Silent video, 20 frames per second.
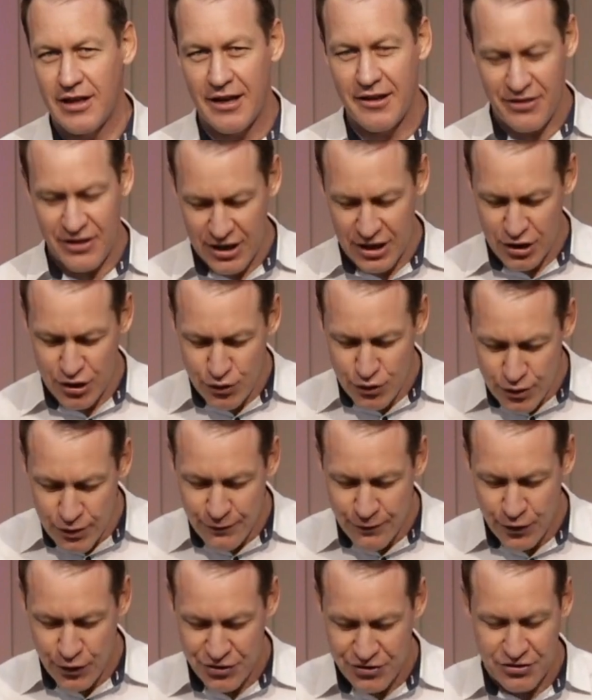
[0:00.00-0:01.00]
I think,
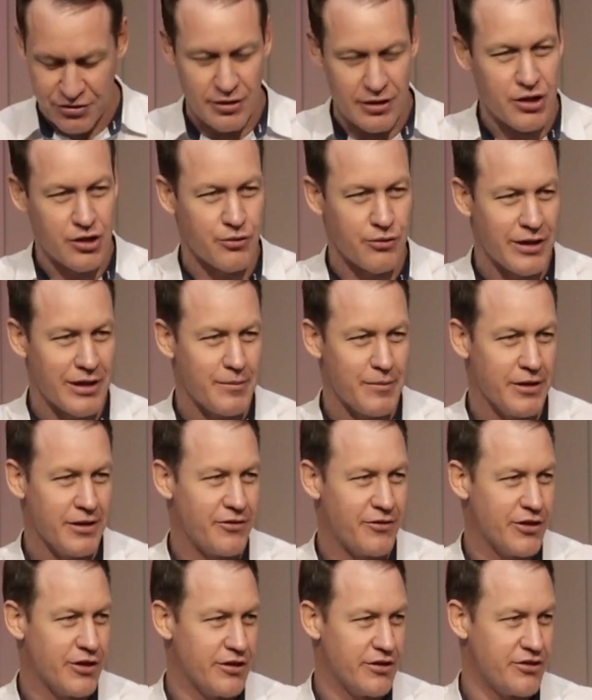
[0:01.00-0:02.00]
universal
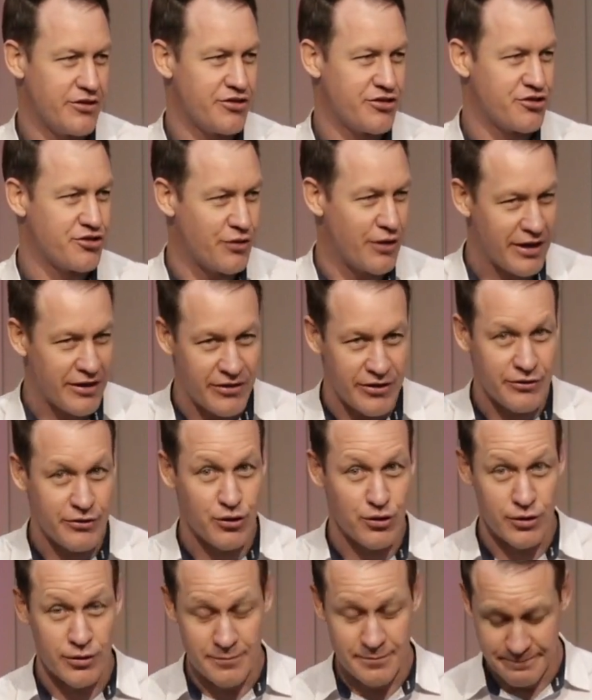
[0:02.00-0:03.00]
agreement that strength is
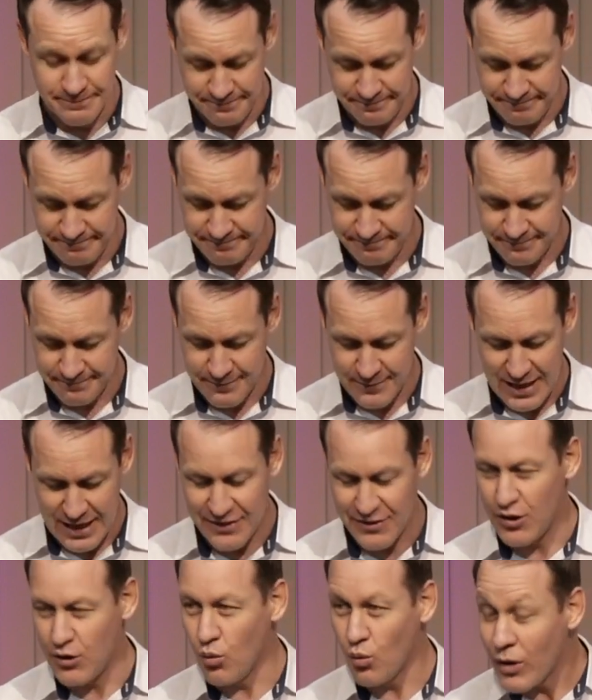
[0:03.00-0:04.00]
good
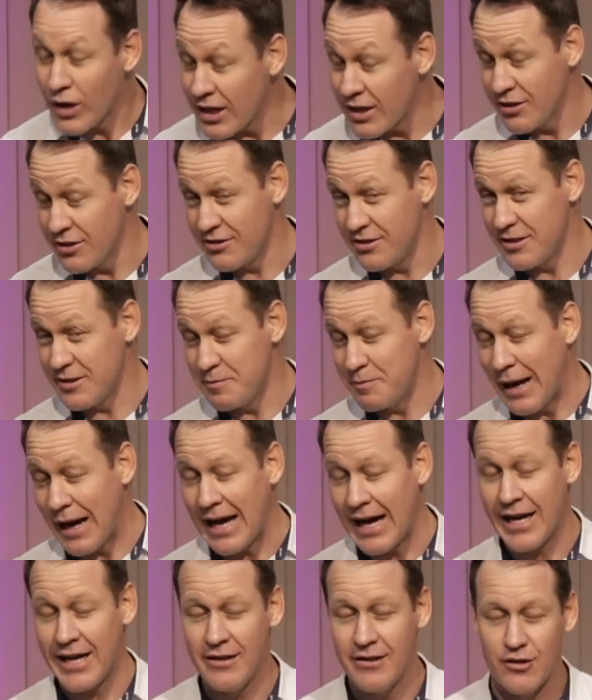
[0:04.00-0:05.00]
and that weakness is
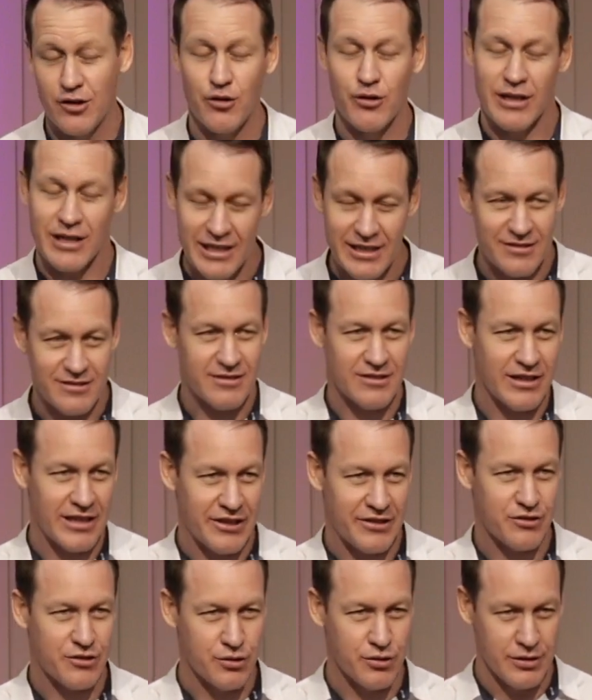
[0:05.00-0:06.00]
bad, or at least
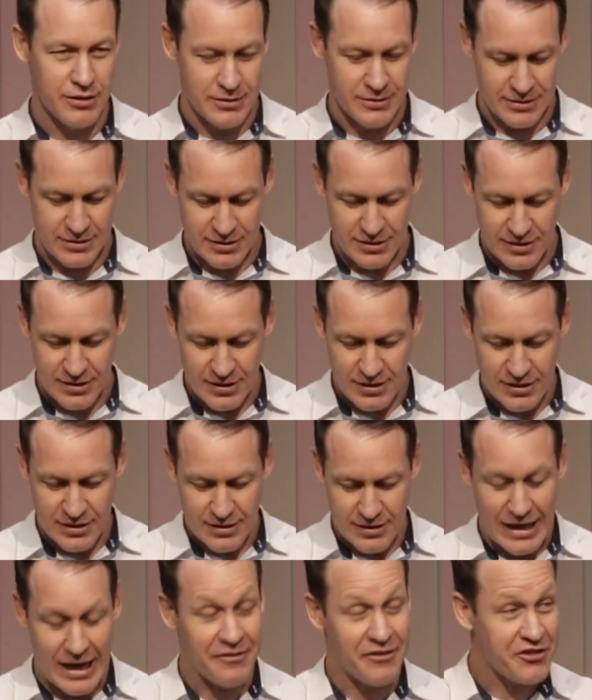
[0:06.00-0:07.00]
less good.
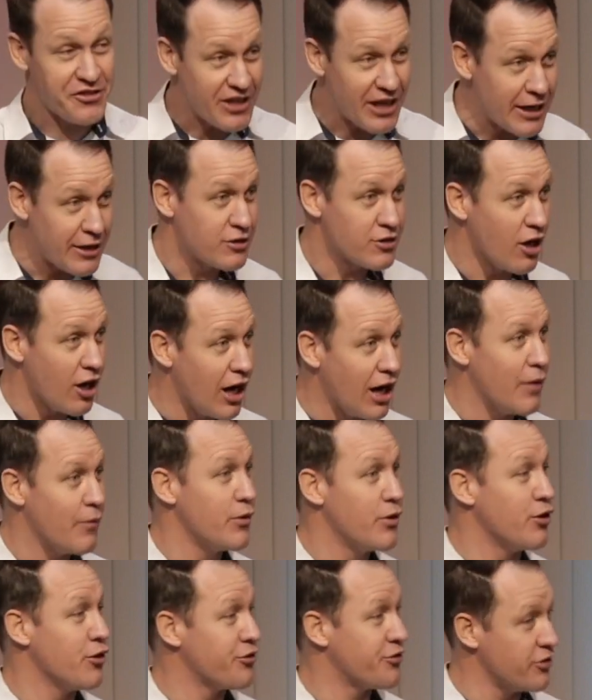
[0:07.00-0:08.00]
At the same time,
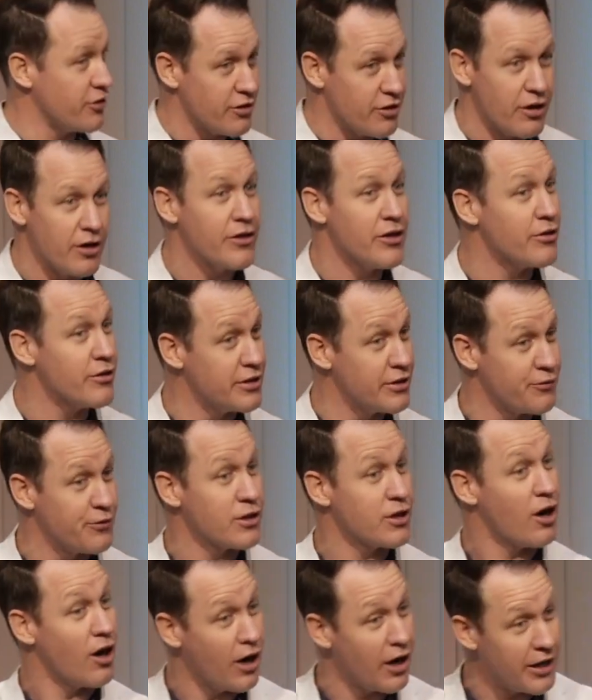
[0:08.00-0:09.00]
we also know there are different
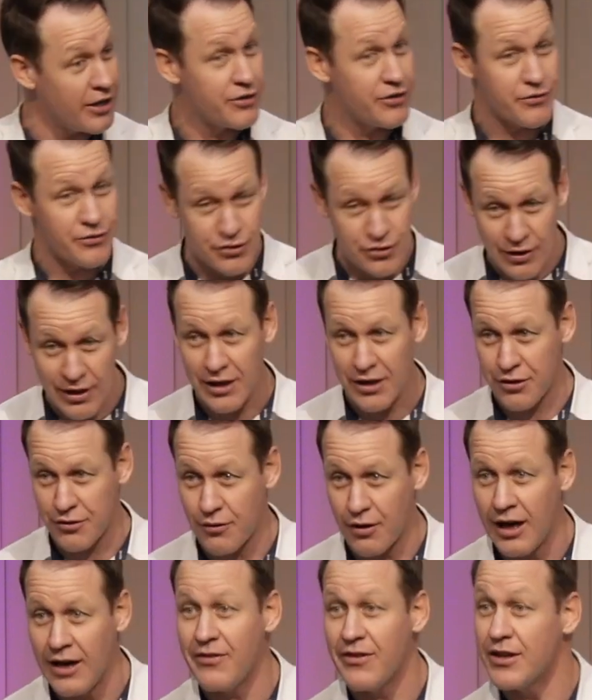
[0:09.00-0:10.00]
kinds of strength,
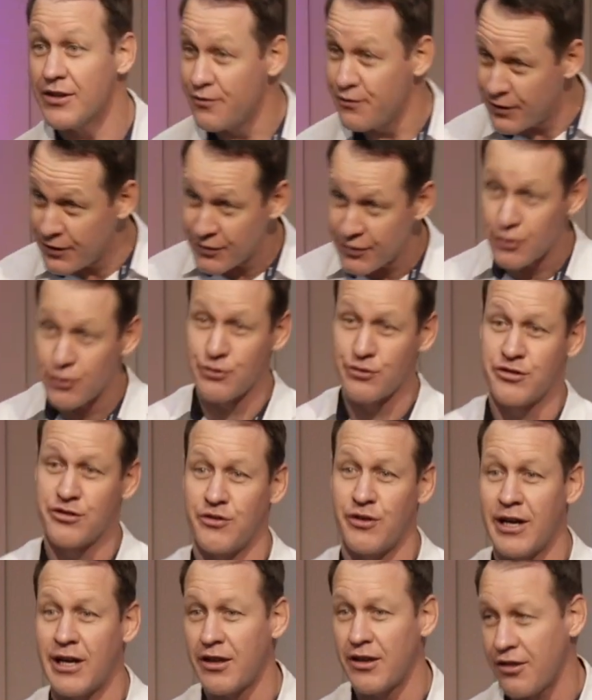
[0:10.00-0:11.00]
right? There's physical
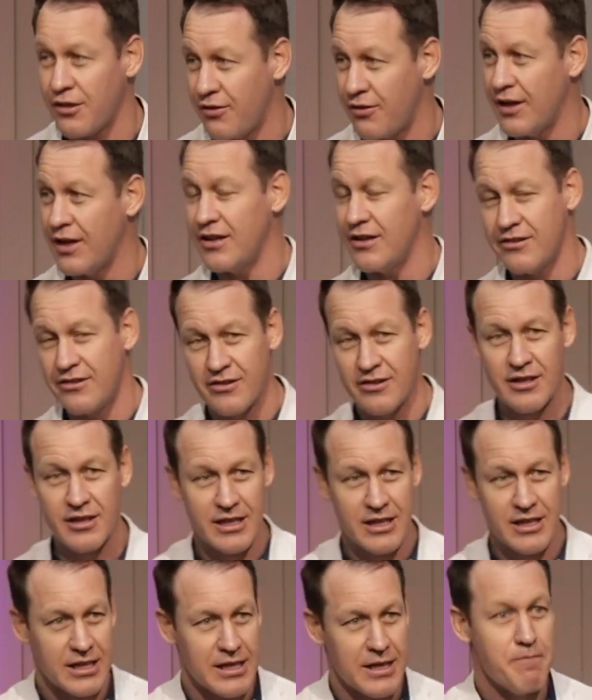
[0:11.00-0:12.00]
strength, there's
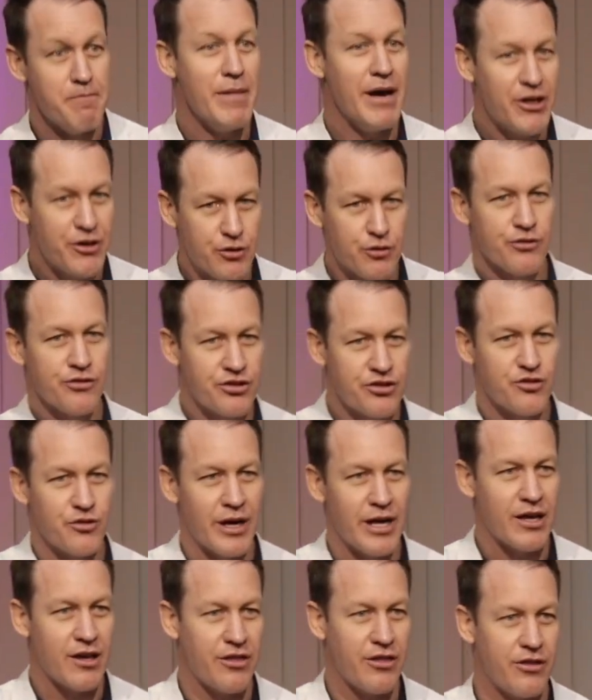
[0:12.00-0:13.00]
mental
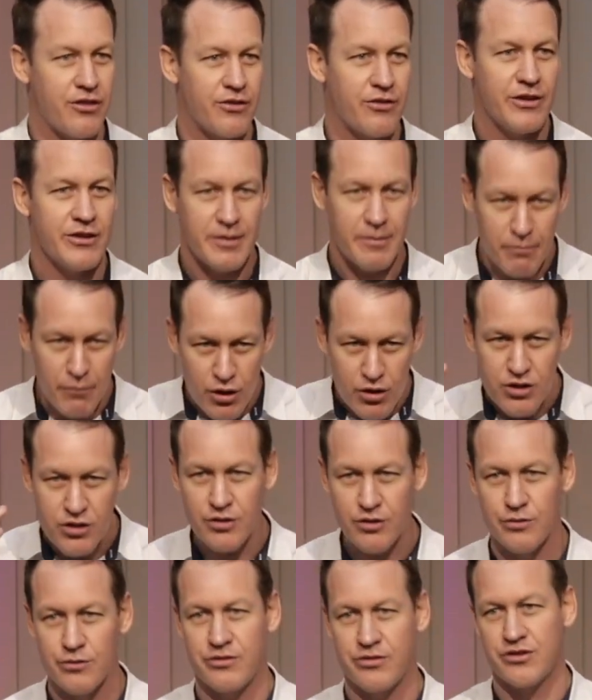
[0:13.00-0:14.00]
strength, there's
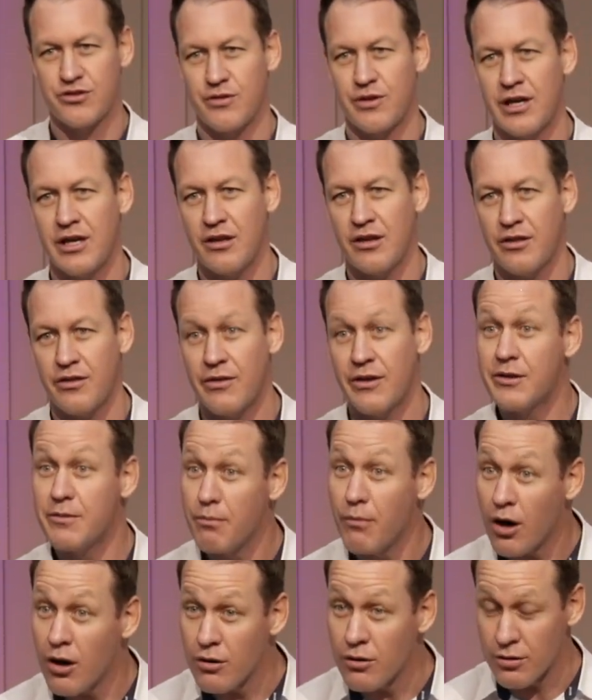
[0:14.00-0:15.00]
emotional strength, there's
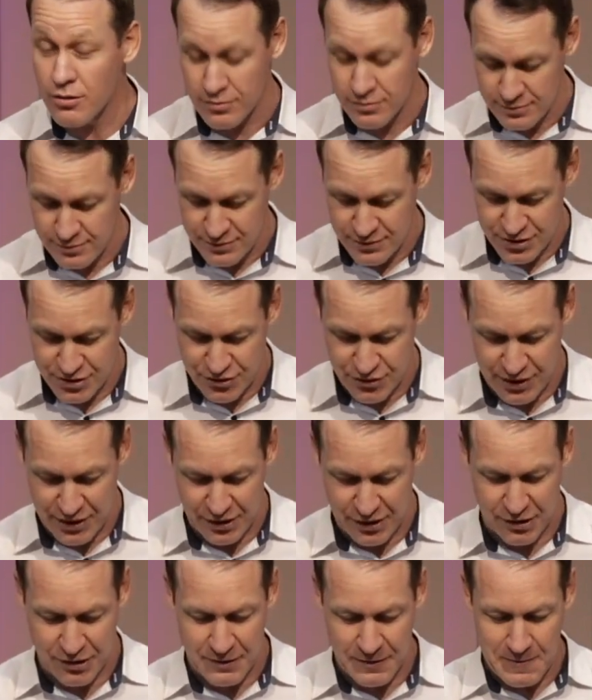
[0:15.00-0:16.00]
moral
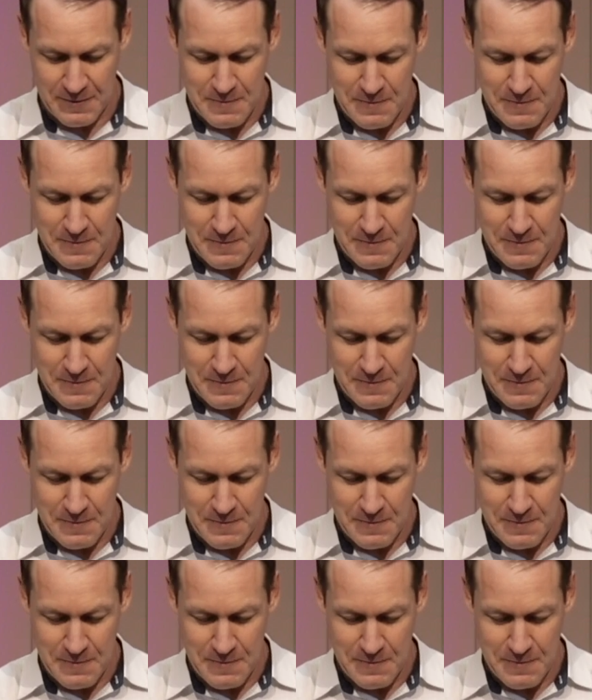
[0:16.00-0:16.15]
strength.